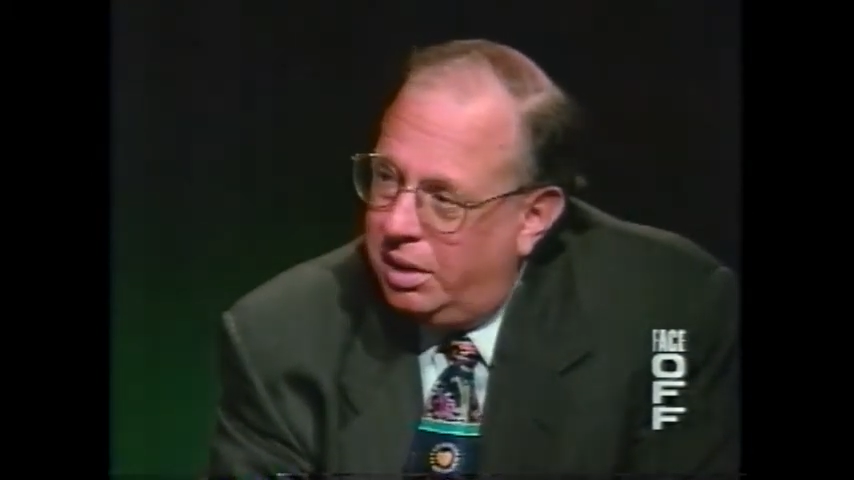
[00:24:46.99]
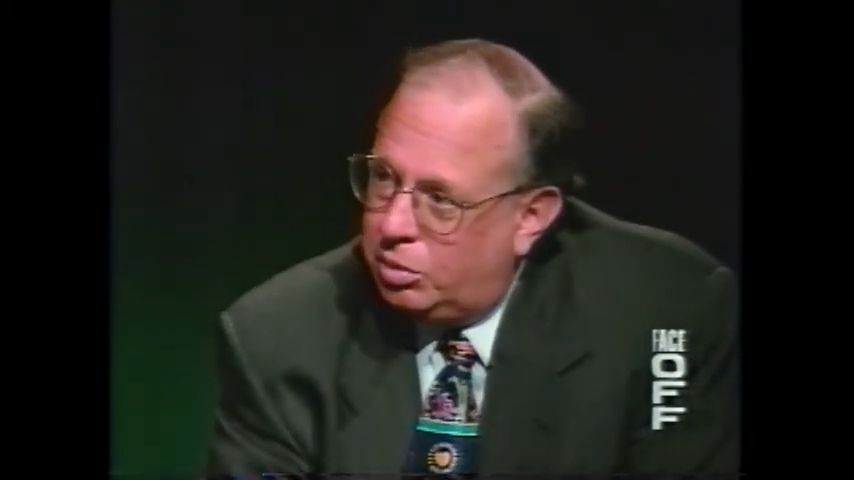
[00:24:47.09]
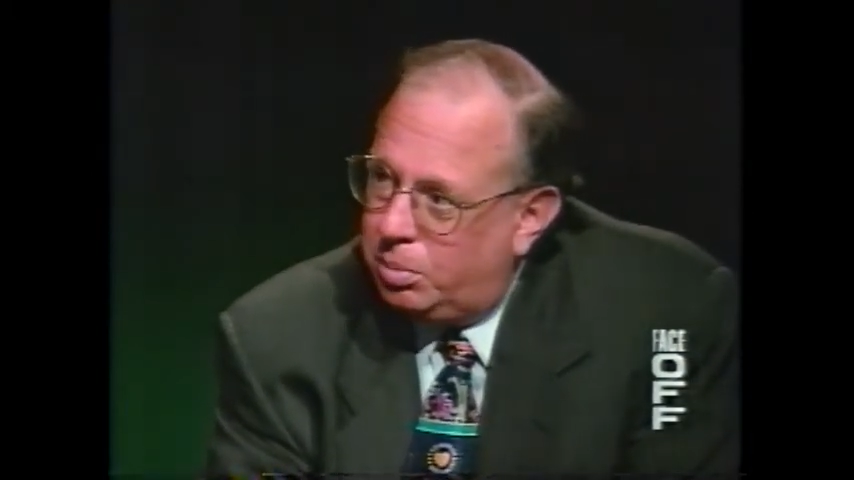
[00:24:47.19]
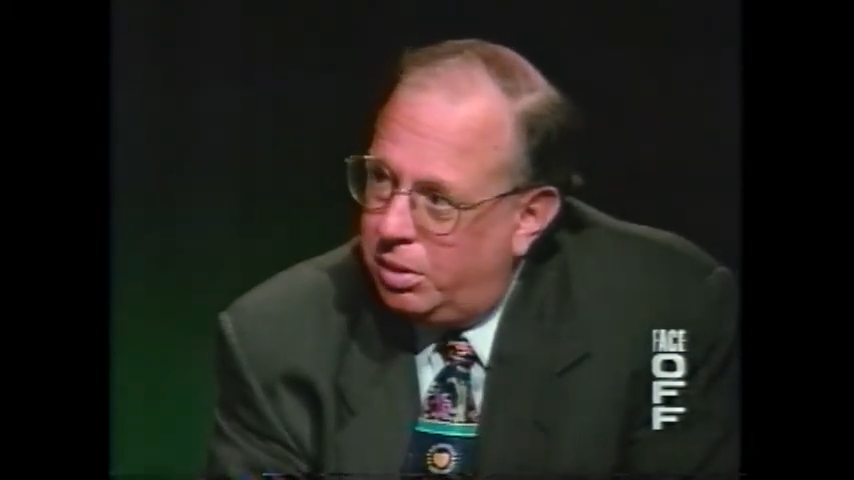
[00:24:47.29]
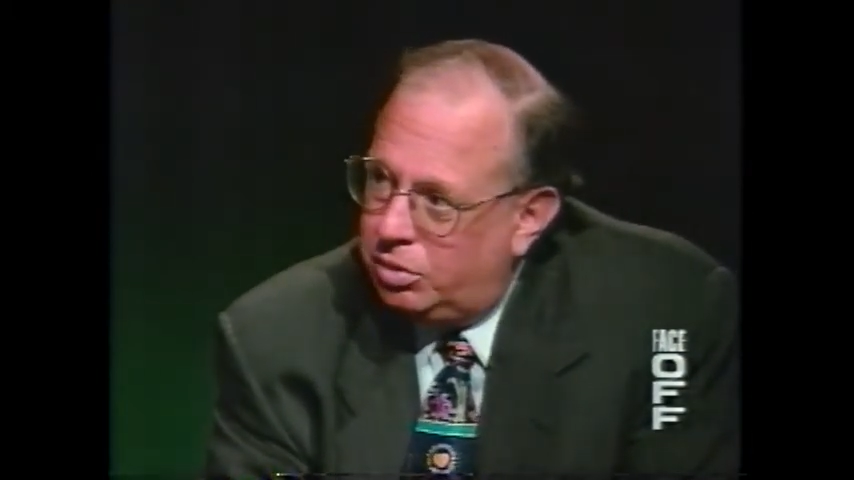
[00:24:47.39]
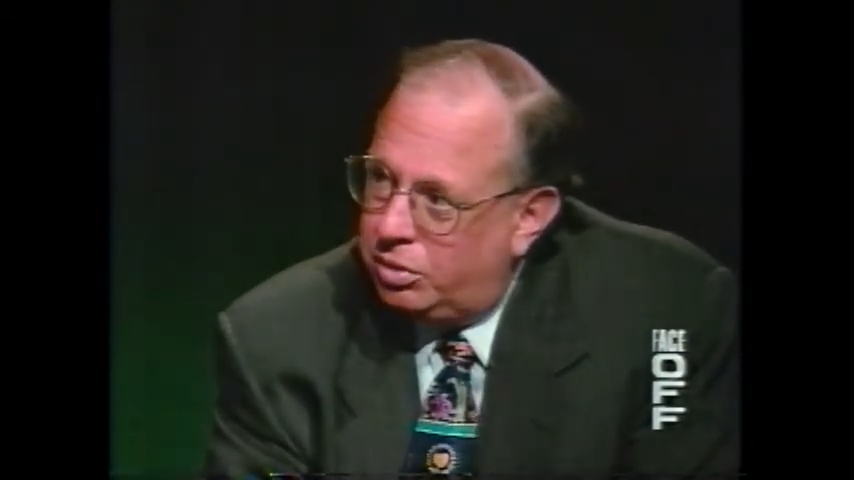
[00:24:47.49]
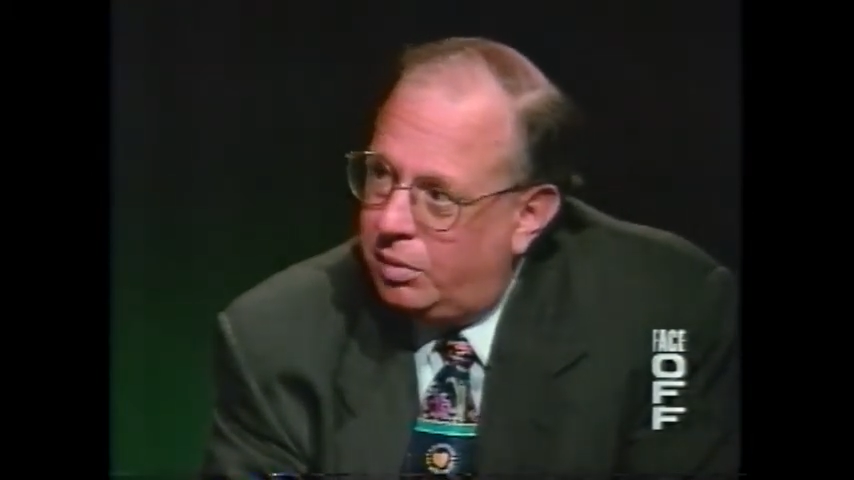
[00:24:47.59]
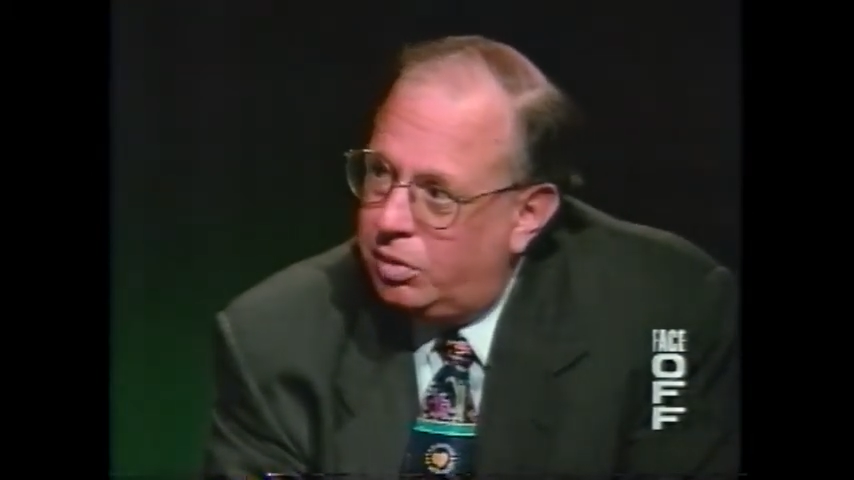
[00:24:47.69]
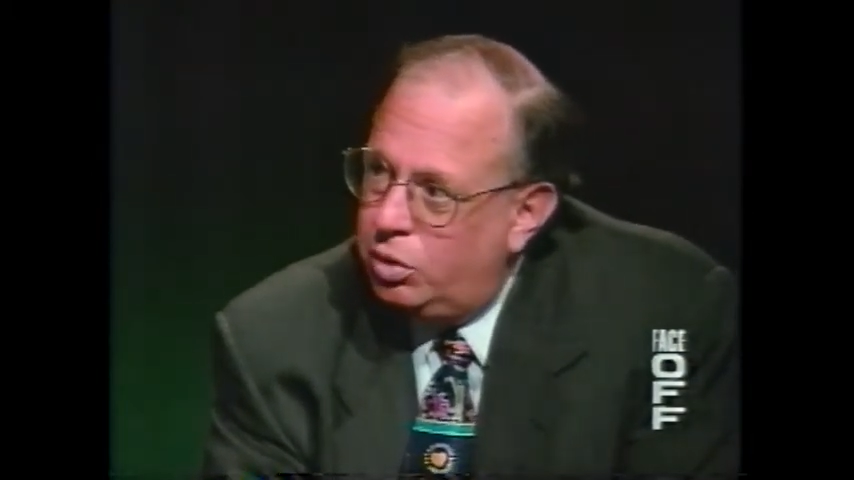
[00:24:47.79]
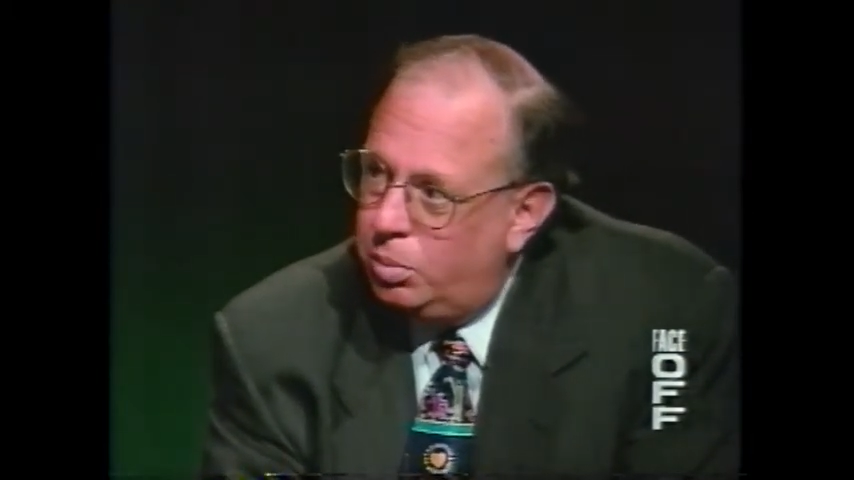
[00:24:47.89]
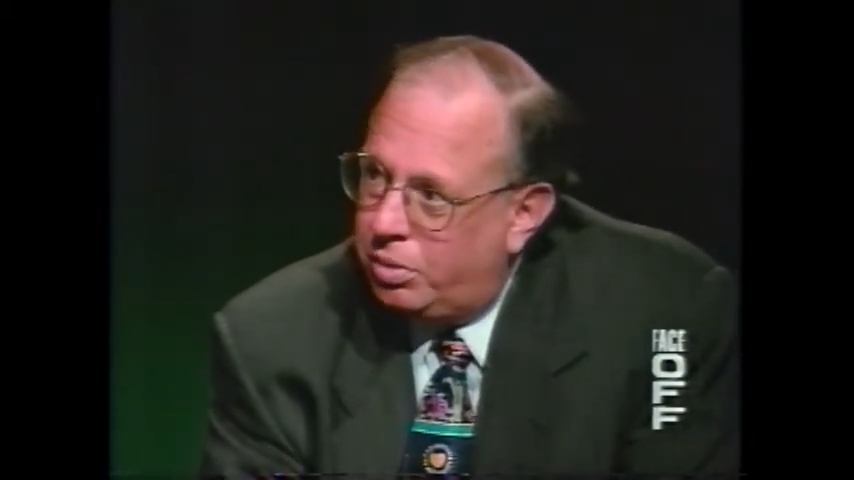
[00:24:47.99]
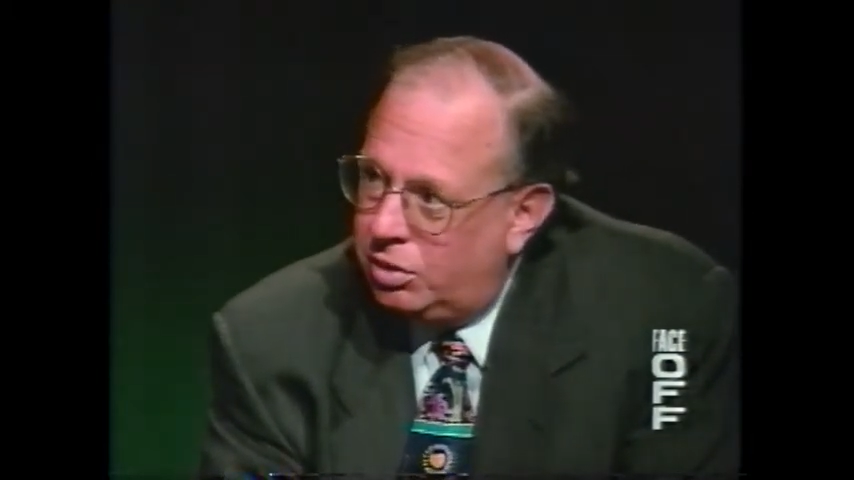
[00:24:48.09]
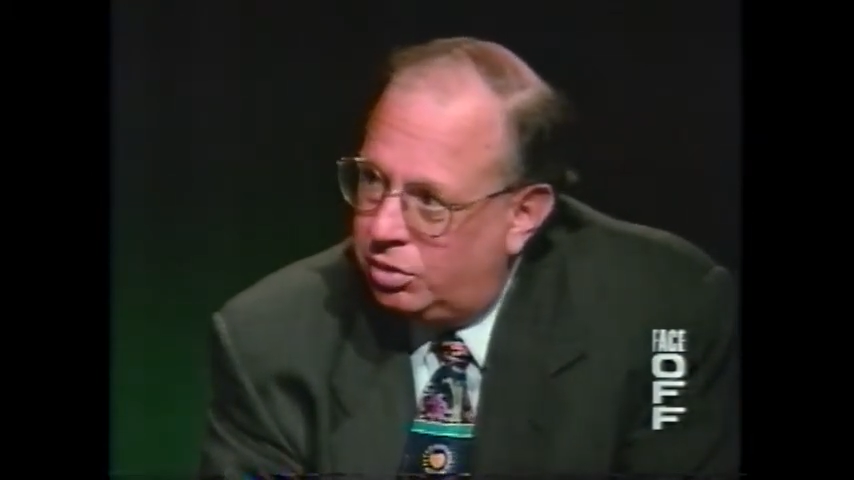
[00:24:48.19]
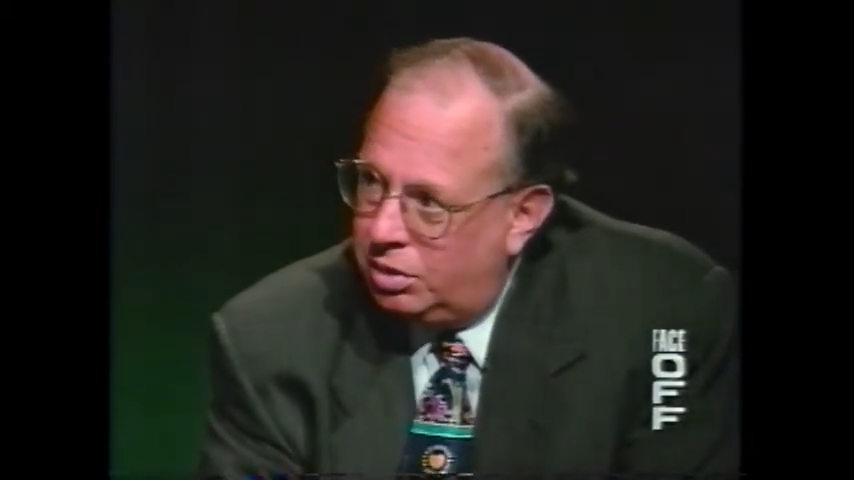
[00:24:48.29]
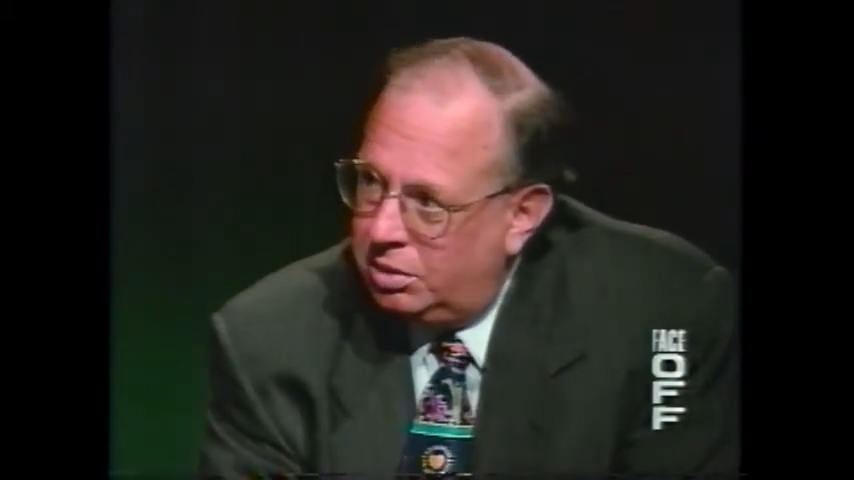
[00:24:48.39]
last president. They have a new
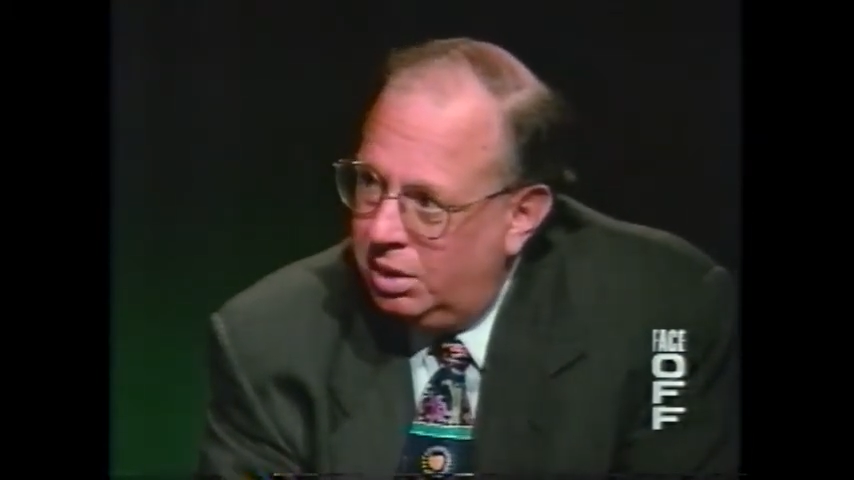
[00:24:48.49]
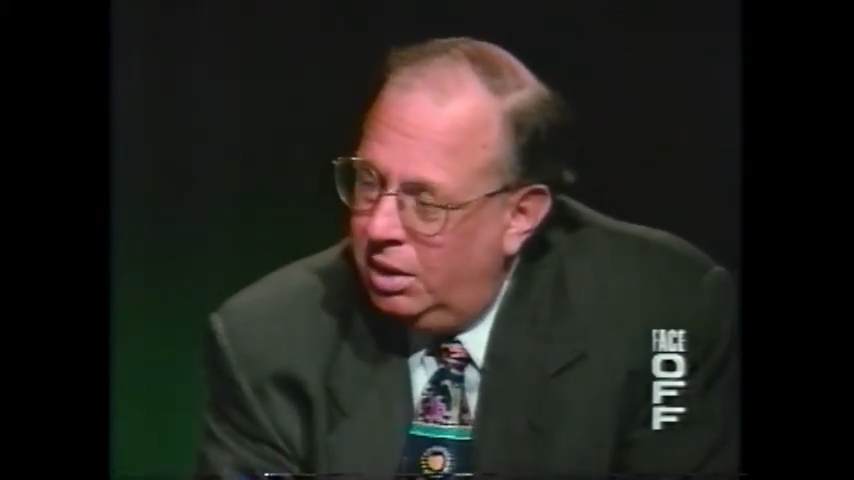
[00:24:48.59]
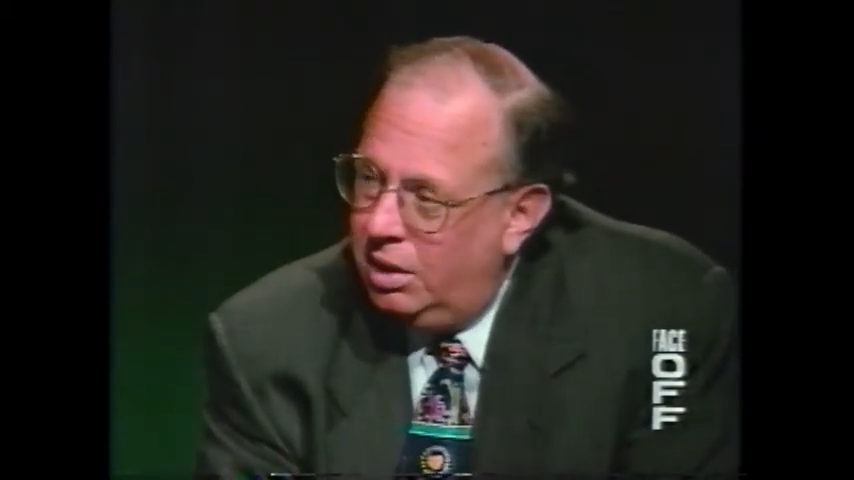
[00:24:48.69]
president.